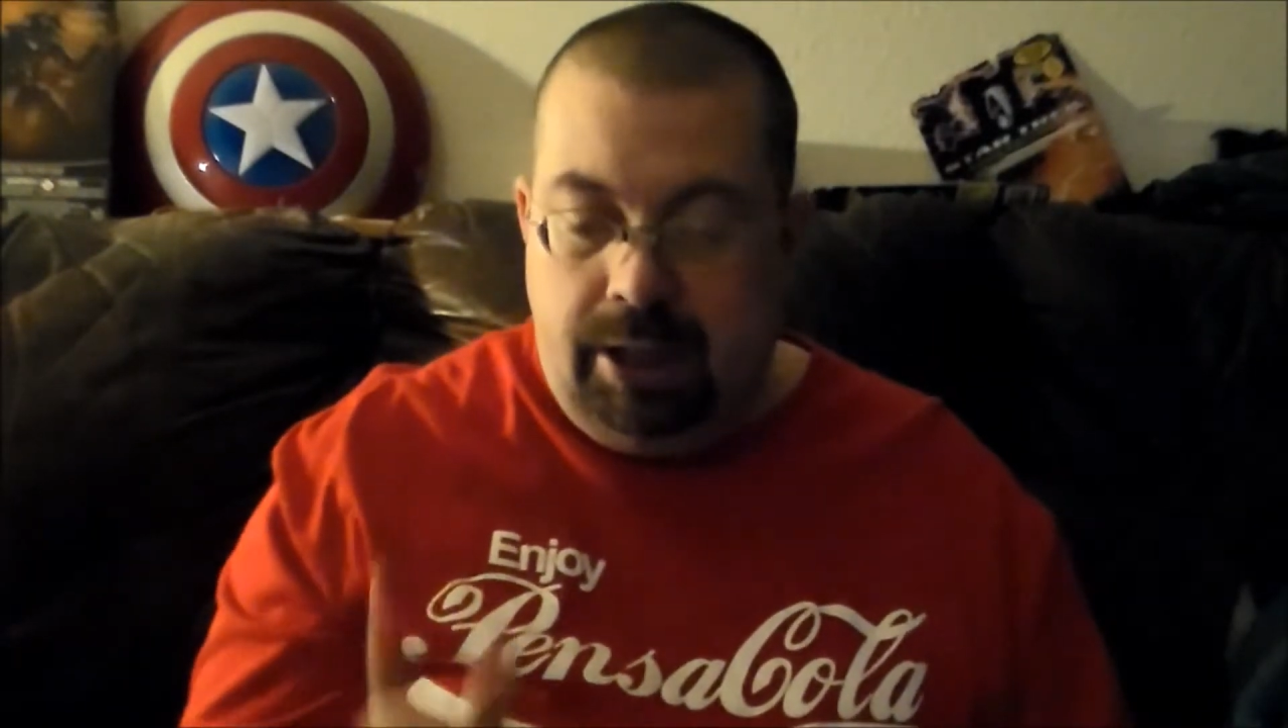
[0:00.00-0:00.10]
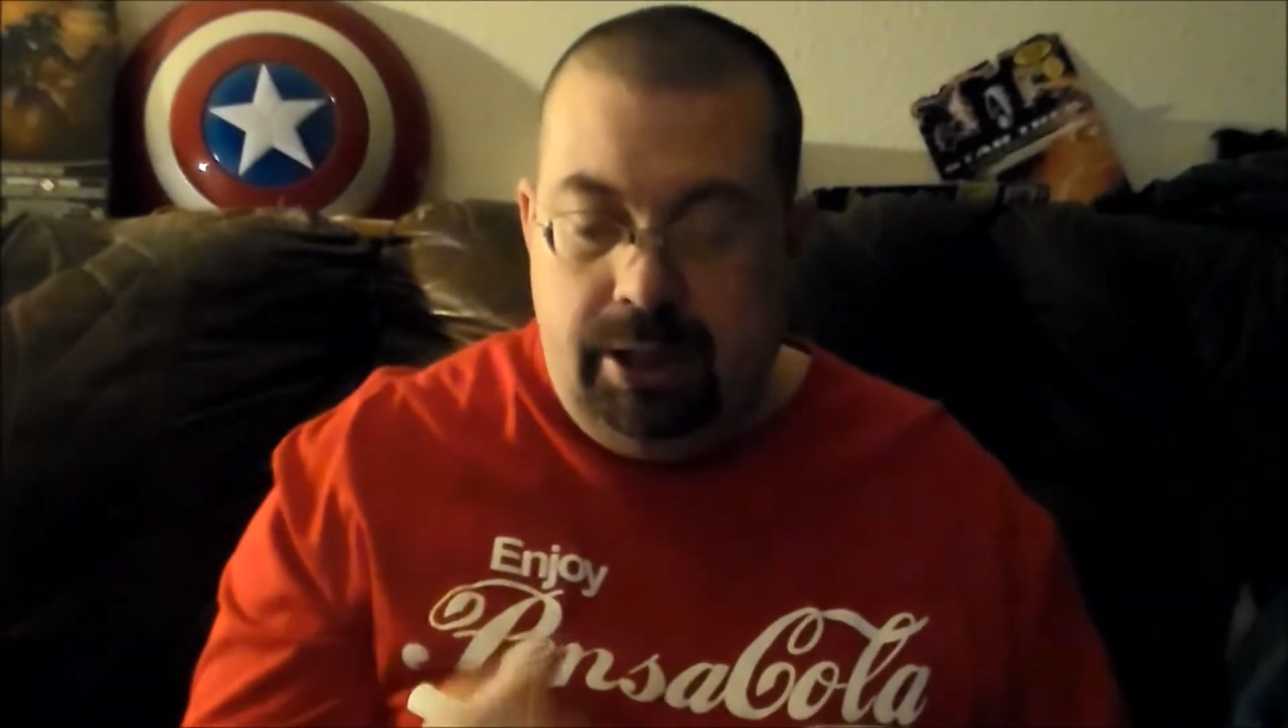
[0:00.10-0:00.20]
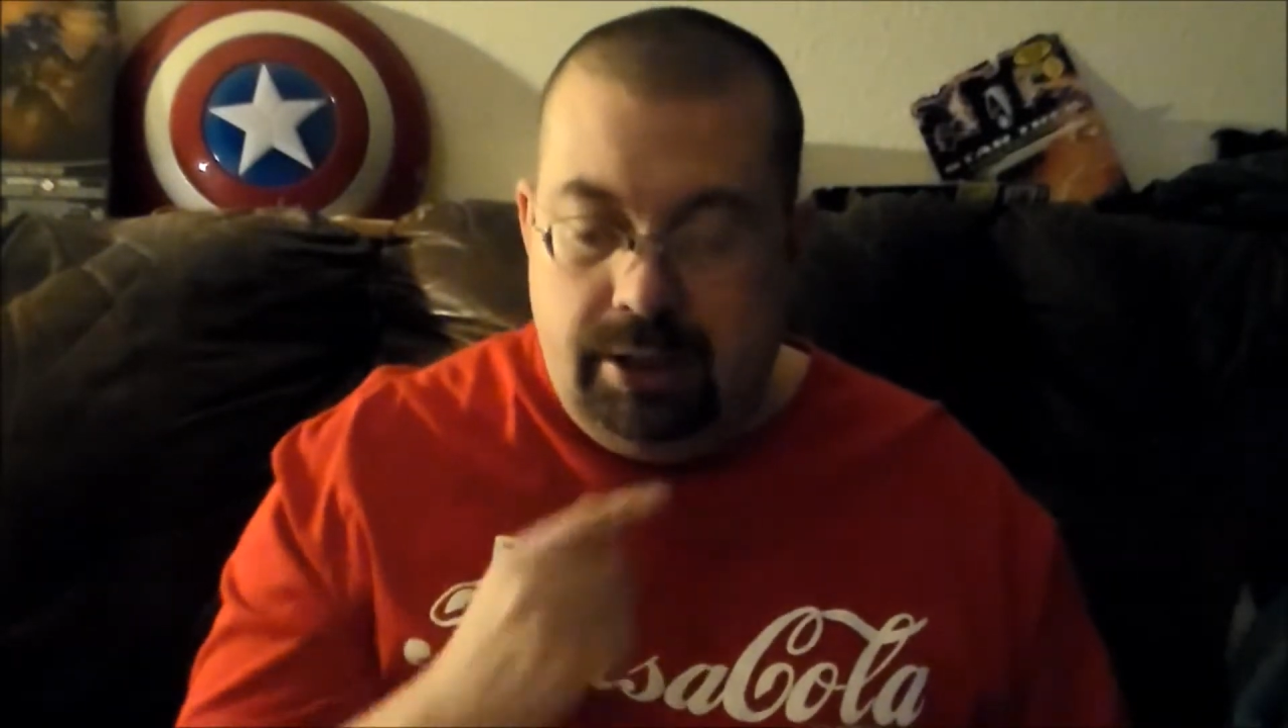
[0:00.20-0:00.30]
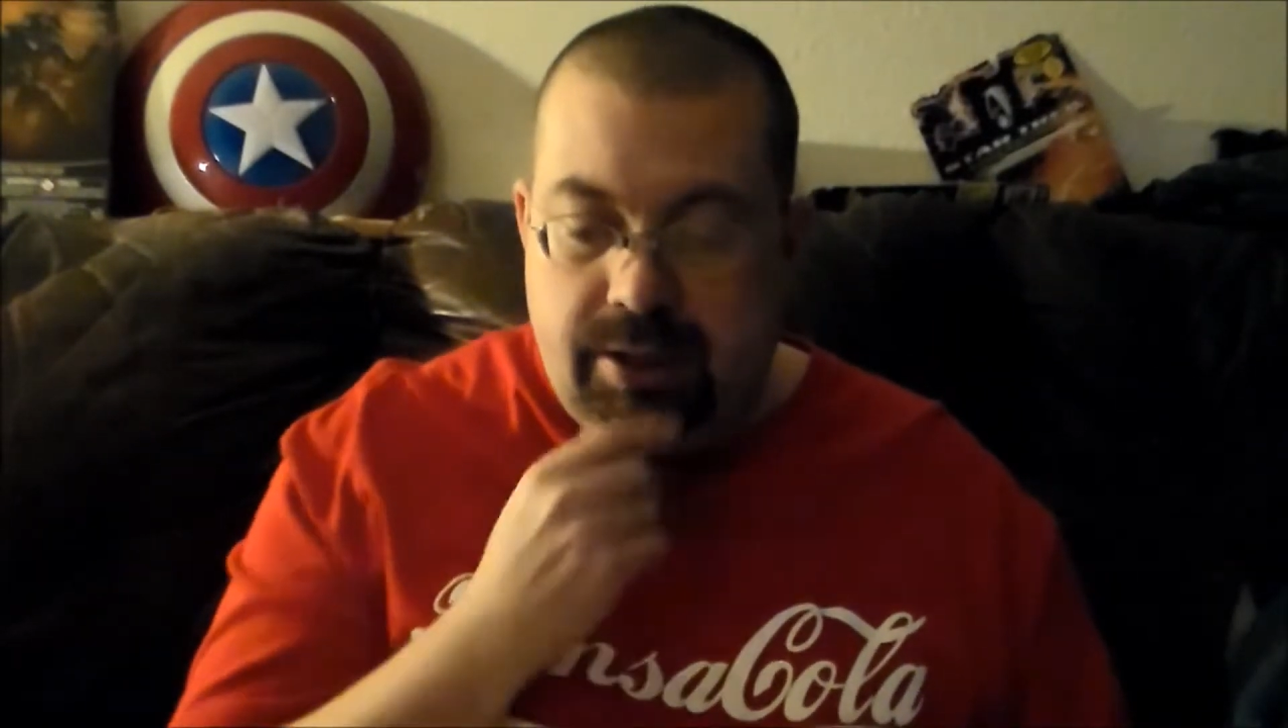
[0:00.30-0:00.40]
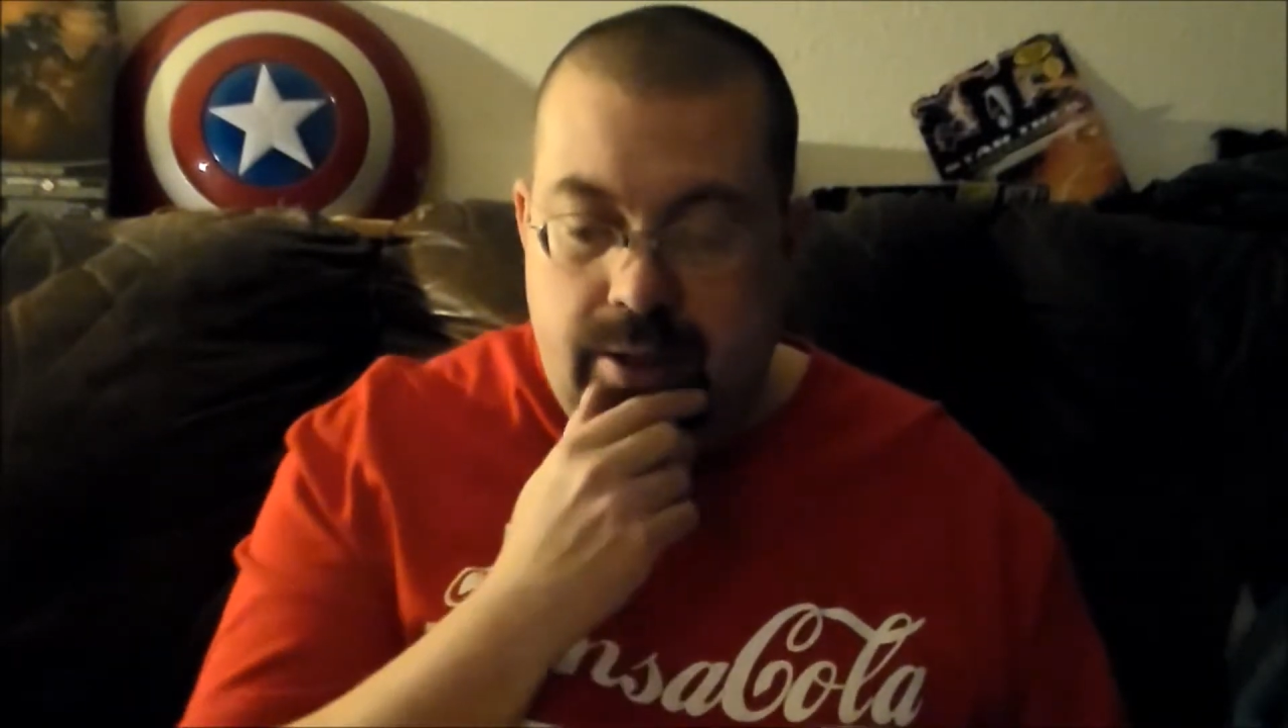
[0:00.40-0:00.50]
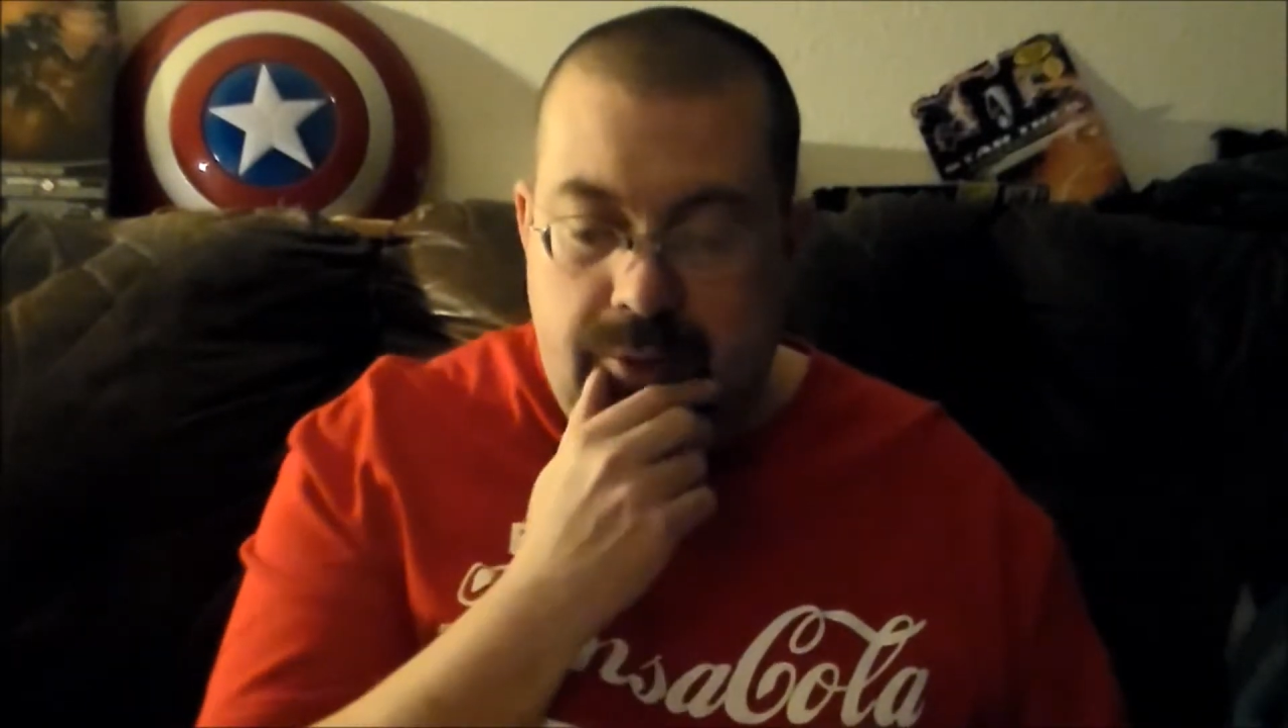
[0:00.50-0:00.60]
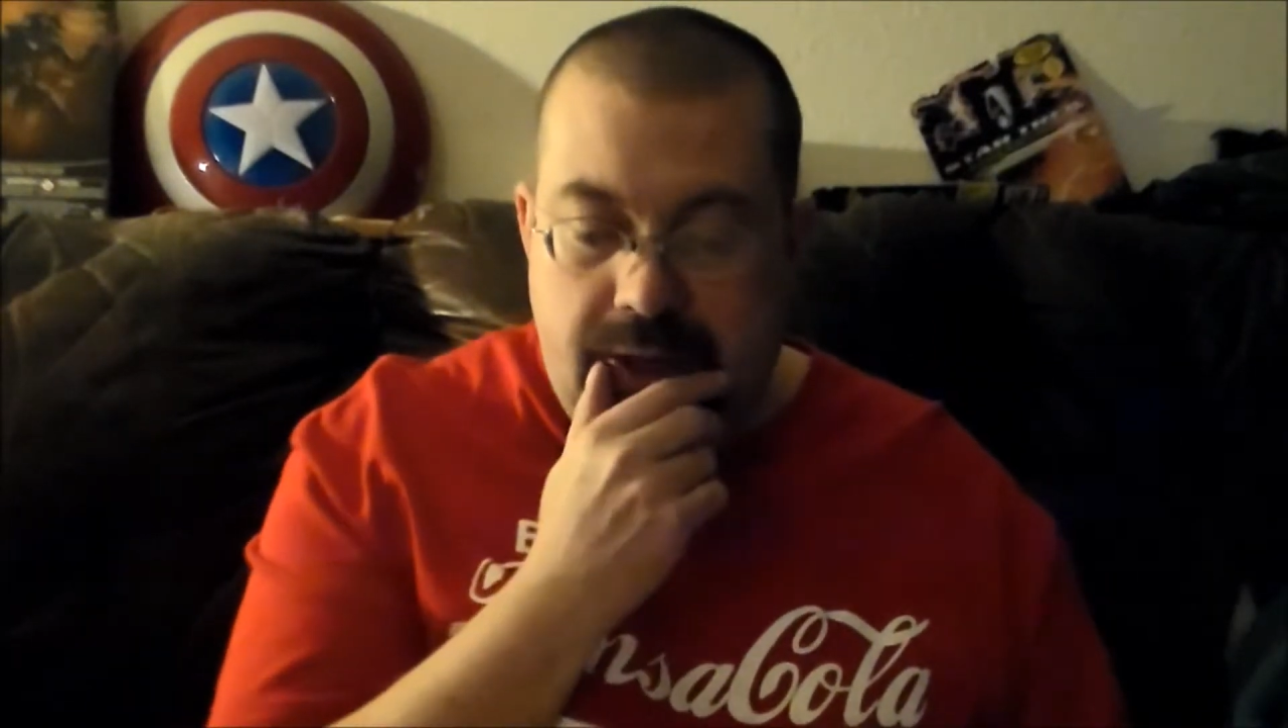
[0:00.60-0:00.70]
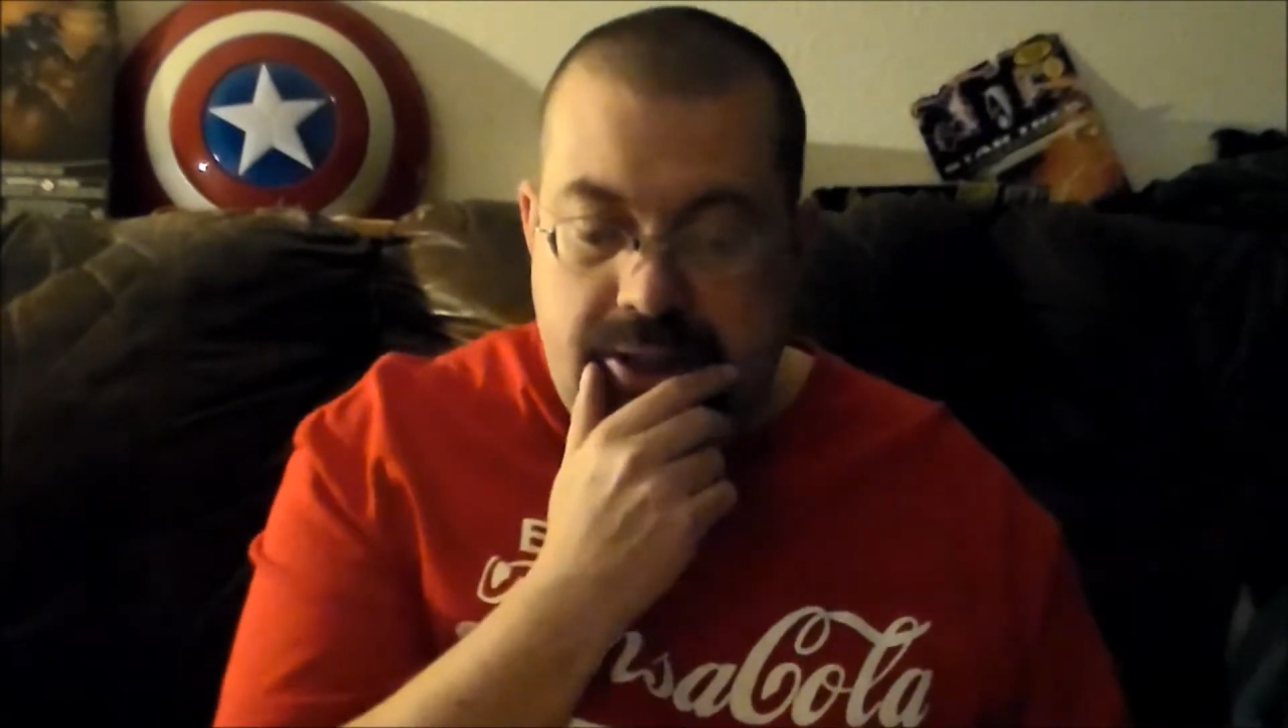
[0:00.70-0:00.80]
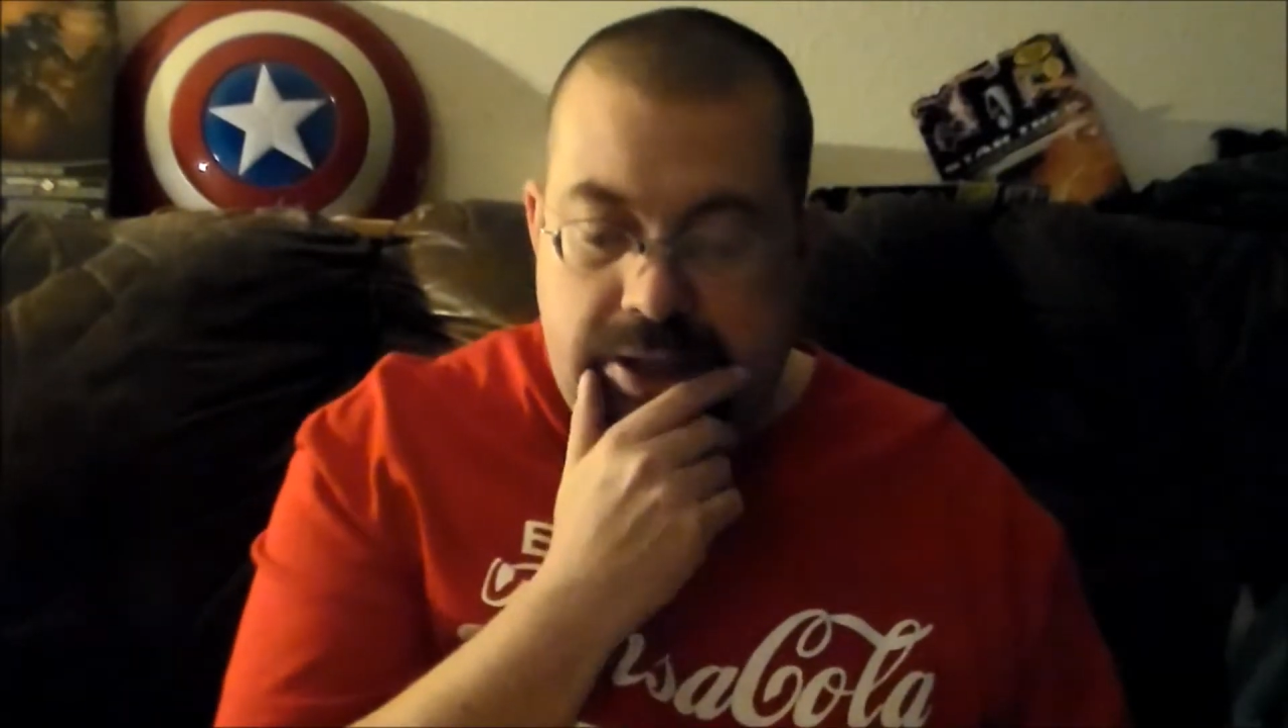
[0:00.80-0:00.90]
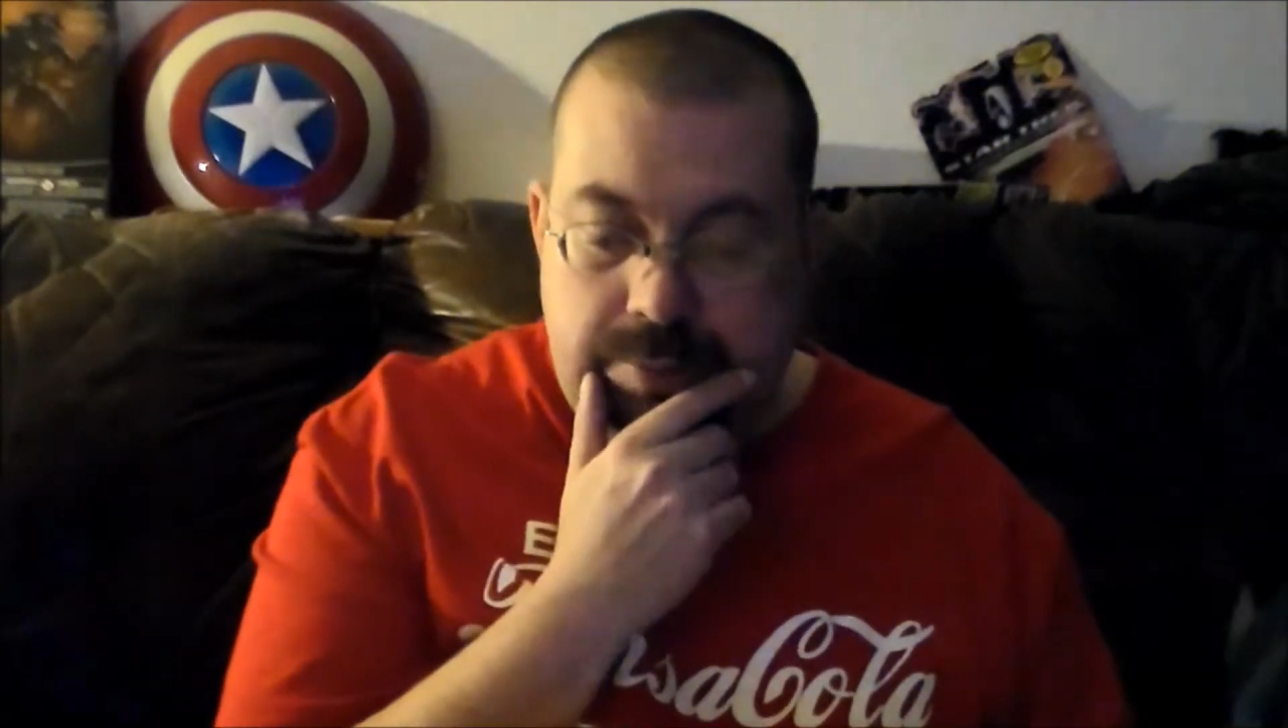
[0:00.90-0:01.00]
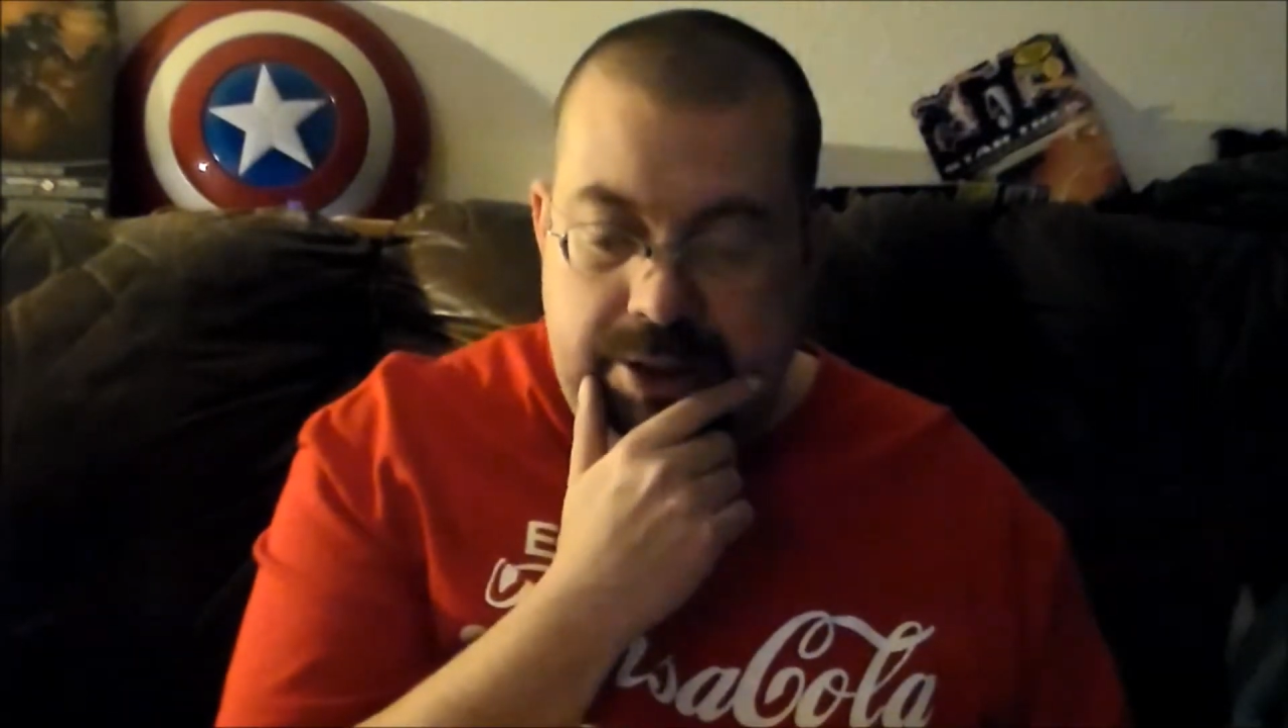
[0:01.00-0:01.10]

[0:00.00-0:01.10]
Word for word: He had sent me a text